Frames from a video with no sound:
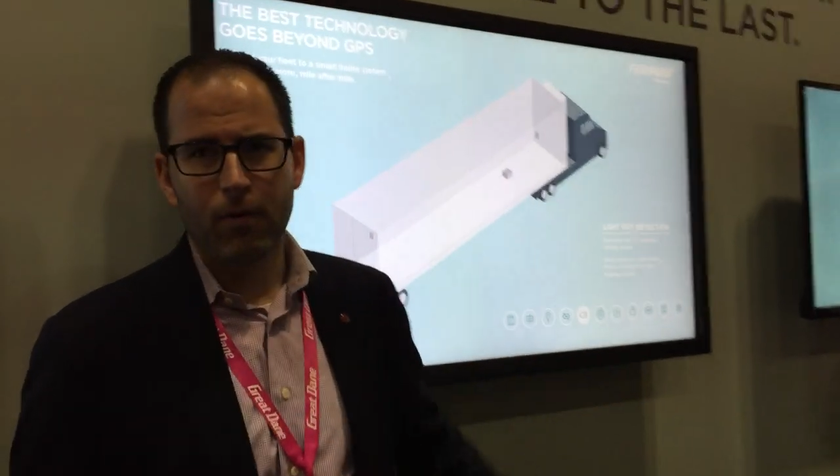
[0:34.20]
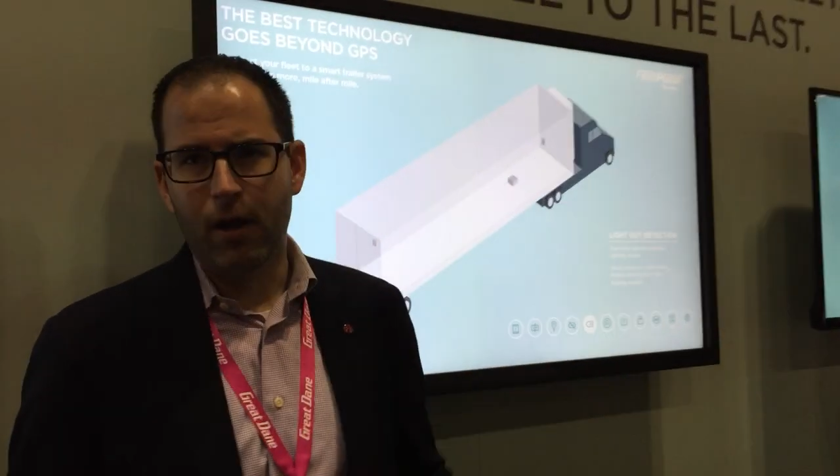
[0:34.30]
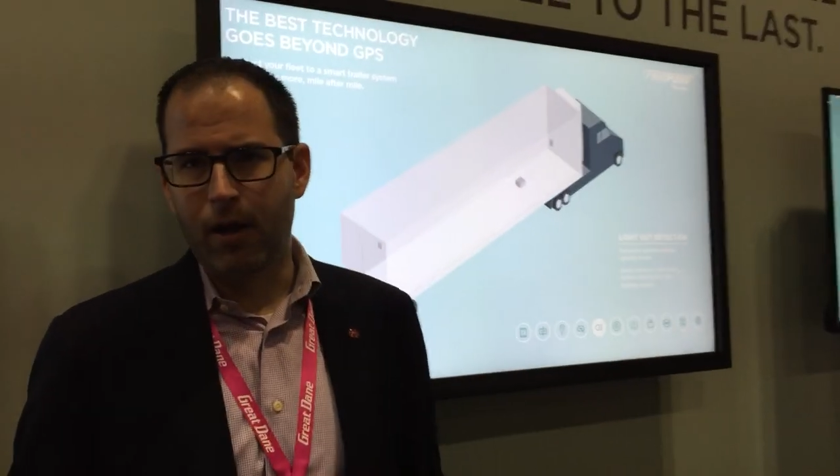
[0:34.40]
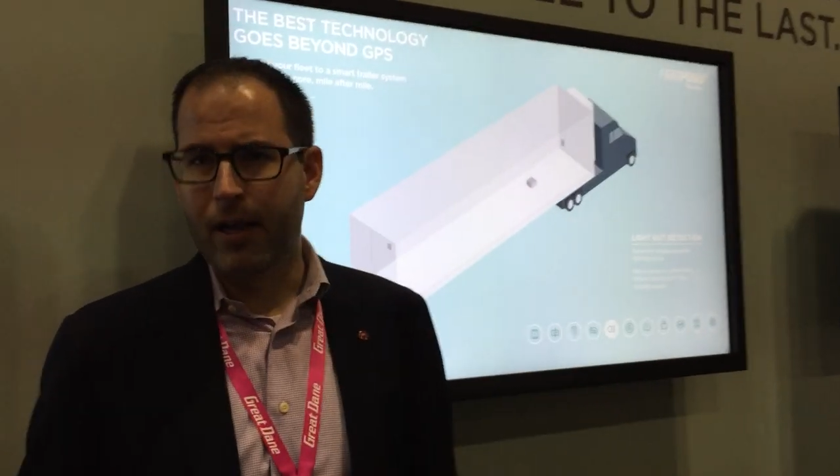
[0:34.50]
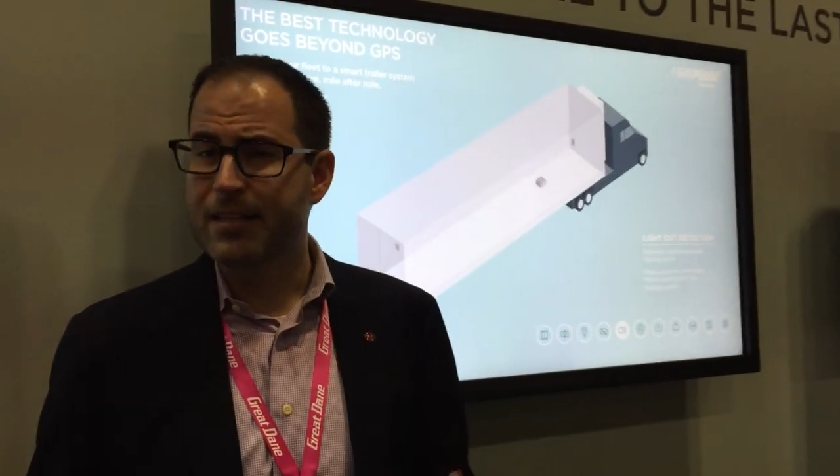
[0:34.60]

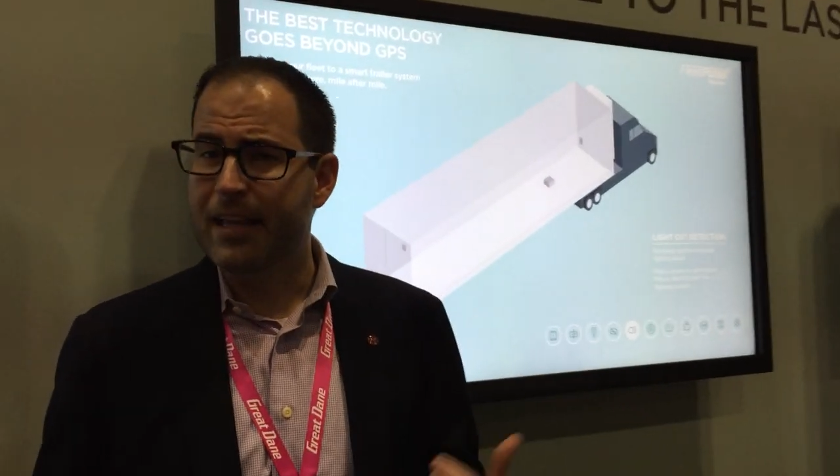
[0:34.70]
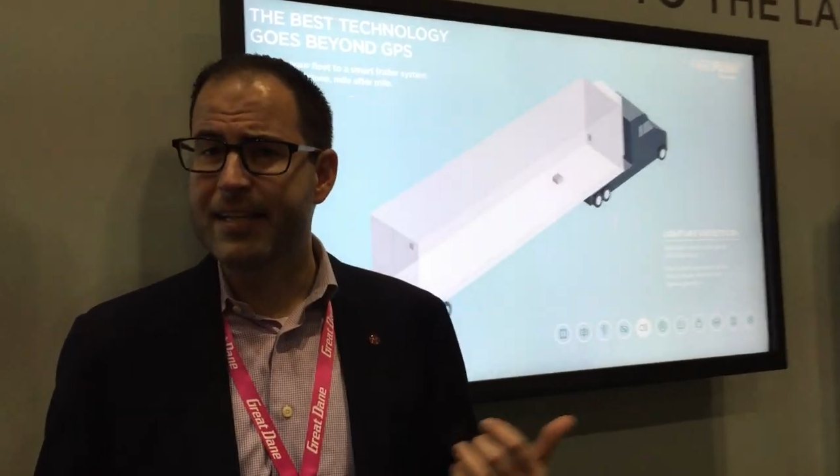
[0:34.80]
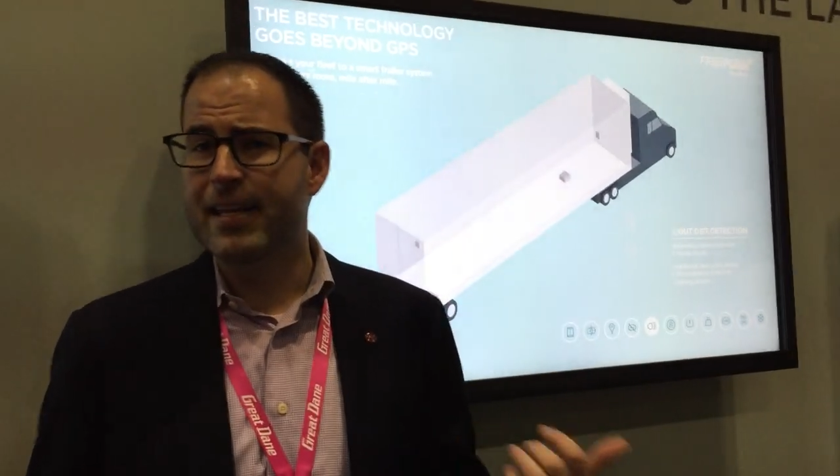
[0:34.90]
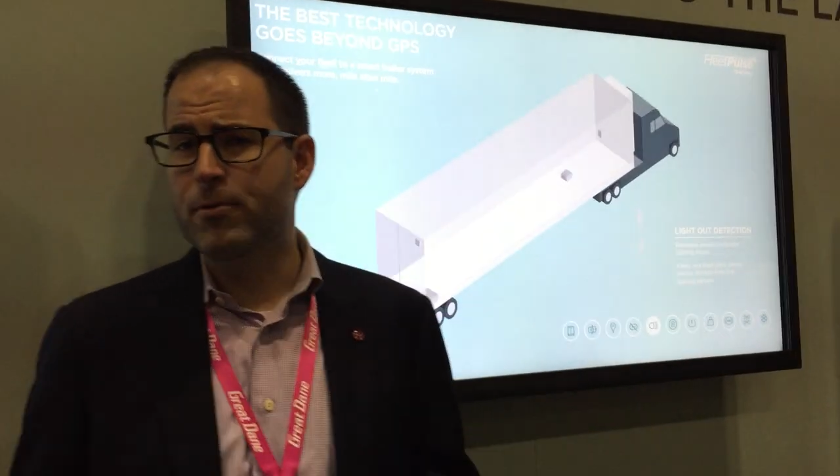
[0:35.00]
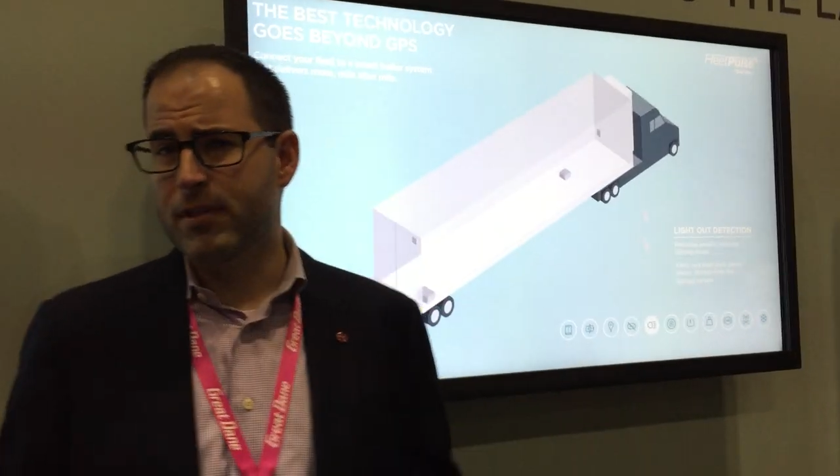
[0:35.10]
uh, has
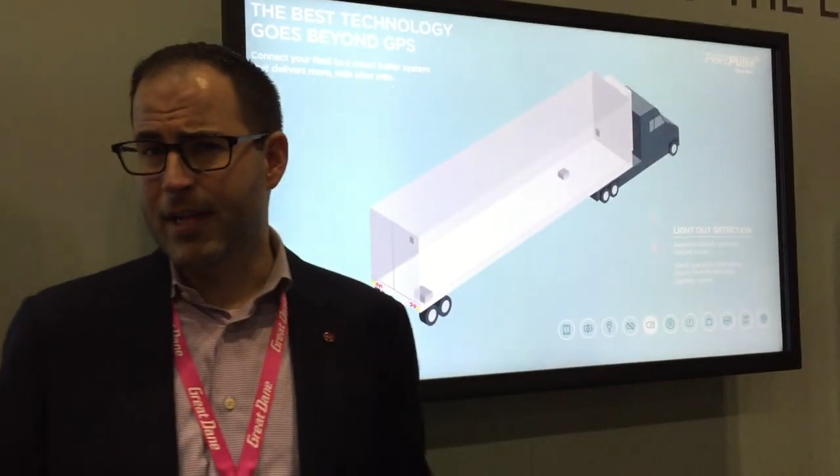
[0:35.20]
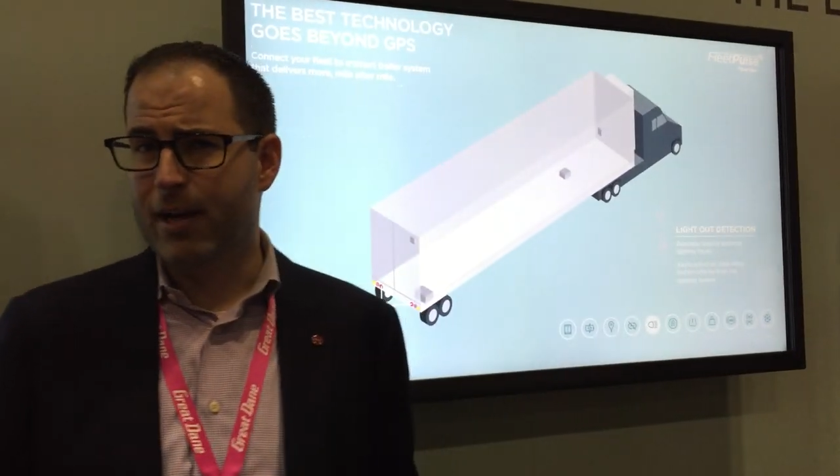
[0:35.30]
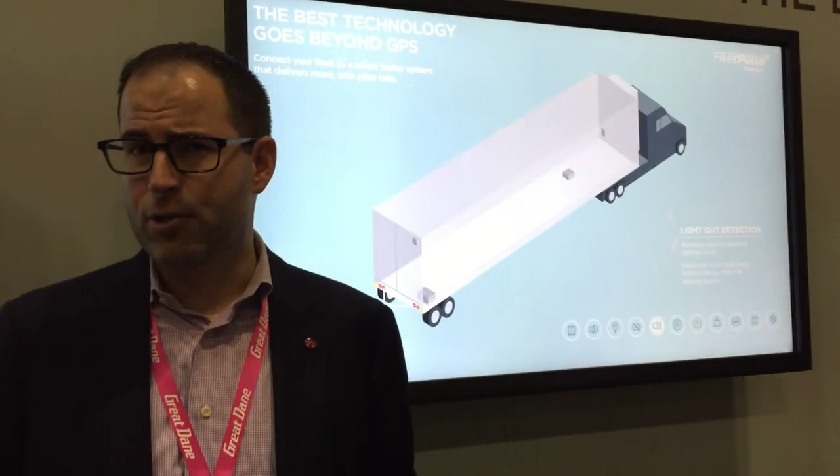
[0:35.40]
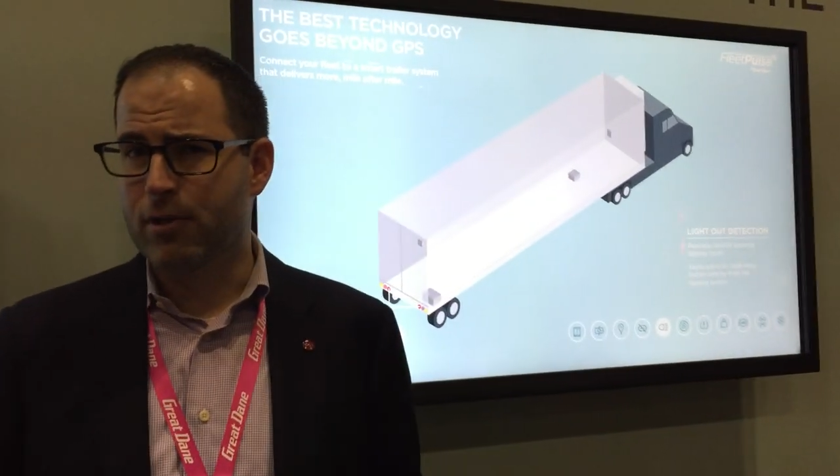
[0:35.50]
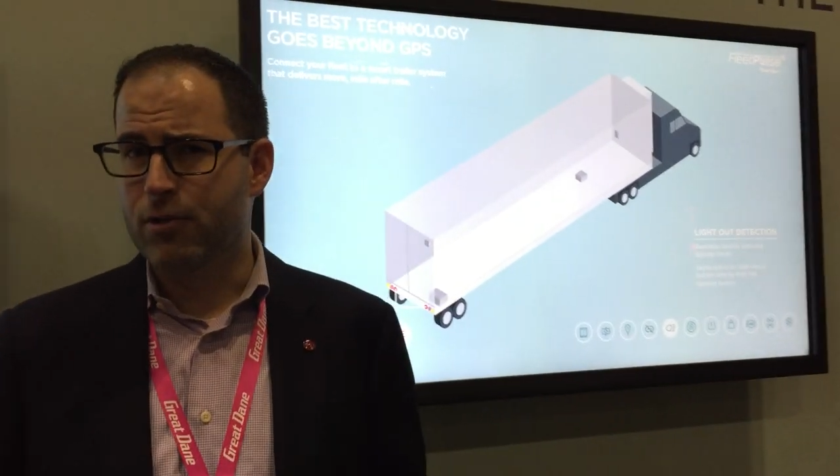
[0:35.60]
lights out
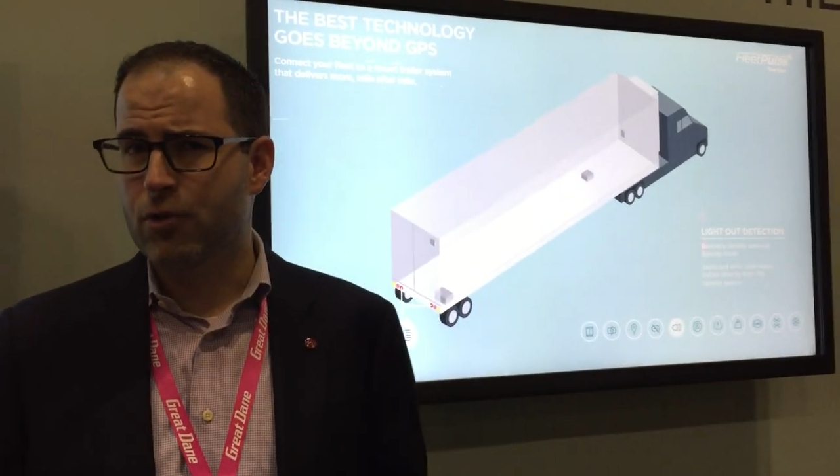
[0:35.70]
detection,